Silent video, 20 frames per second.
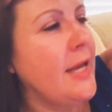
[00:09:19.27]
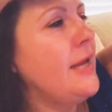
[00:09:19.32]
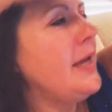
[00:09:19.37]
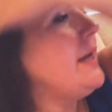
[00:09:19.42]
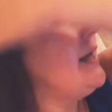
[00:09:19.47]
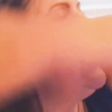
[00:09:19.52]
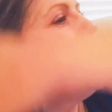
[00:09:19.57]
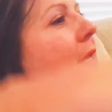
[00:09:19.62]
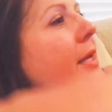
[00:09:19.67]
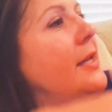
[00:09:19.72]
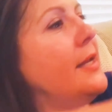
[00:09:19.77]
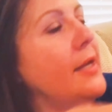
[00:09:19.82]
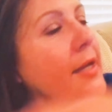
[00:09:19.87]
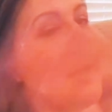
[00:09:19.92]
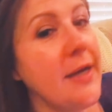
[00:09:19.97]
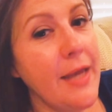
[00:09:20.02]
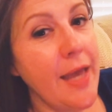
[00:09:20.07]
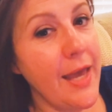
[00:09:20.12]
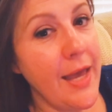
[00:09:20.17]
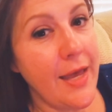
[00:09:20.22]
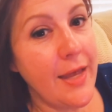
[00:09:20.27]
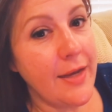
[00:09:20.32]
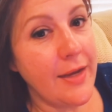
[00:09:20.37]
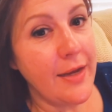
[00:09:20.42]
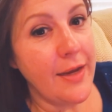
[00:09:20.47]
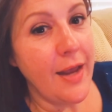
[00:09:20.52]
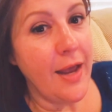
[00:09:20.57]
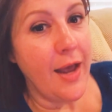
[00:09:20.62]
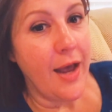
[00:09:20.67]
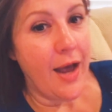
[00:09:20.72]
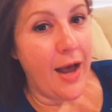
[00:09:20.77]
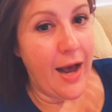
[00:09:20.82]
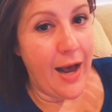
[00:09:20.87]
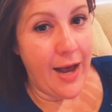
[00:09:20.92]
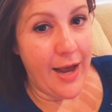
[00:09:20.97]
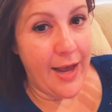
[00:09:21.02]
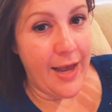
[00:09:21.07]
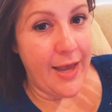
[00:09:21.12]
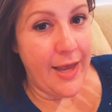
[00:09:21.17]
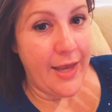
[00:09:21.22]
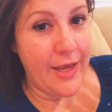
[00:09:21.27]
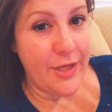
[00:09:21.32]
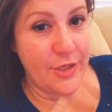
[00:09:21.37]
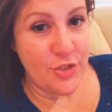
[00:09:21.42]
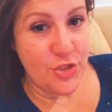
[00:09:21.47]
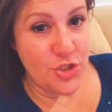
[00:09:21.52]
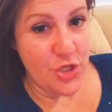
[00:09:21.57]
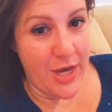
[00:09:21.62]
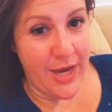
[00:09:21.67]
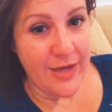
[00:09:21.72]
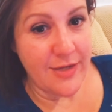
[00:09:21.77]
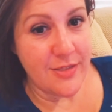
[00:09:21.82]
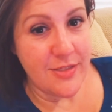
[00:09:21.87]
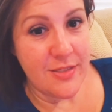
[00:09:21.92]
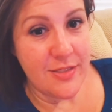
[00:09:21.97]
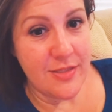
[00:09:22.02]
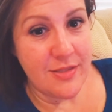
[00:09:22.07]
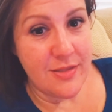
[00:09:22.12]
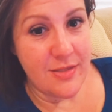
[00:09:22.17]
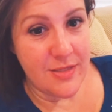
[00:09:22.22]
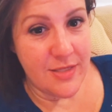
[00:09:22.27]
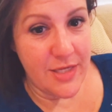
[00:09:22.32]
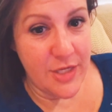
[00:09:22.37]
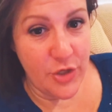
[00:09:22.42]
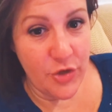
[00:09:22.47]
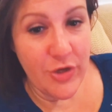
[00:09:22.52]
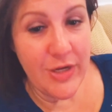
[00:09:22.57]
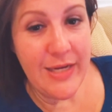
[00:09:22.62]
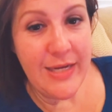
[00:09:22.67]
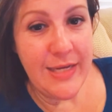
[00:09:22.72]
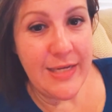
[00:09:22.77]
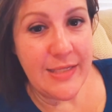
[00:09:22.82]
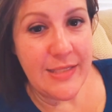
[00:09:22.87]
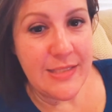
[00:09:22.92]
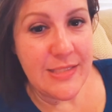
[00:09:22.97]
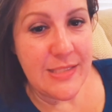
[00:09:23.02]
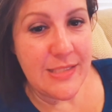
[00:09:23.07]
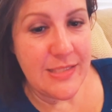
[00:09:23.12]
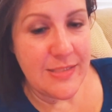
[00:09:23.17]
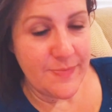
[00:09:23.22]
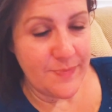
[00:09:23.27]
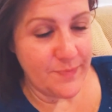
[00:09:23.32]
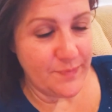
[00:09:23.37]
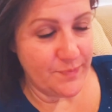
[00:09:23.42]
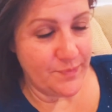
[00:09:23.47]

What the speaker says: And again, I checked the ingredients,